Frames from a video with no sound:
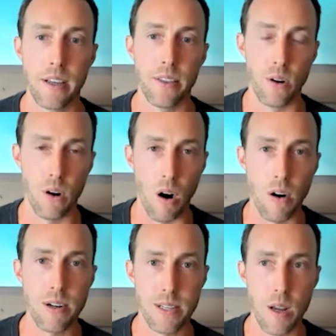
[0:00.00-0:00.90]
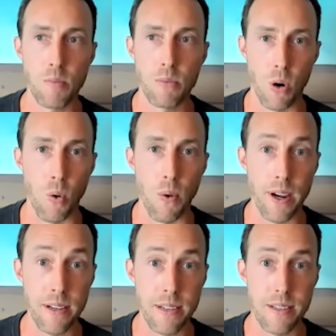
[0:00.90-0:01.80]
There are some
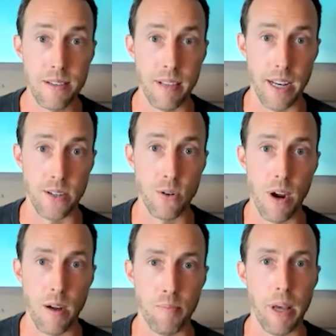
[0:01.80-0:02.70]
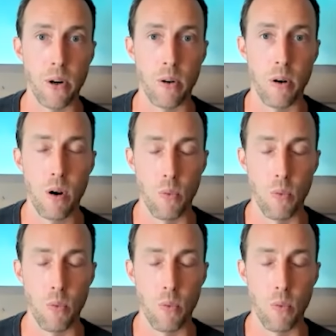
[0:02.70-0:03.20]
coins that do have better